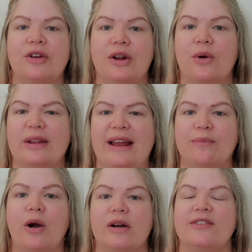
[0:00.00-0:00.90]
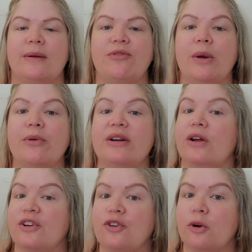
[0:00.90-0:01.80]
you know, late part of September and
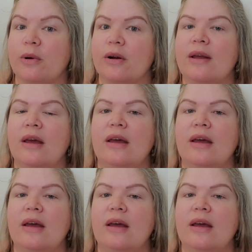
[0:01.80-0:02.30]
October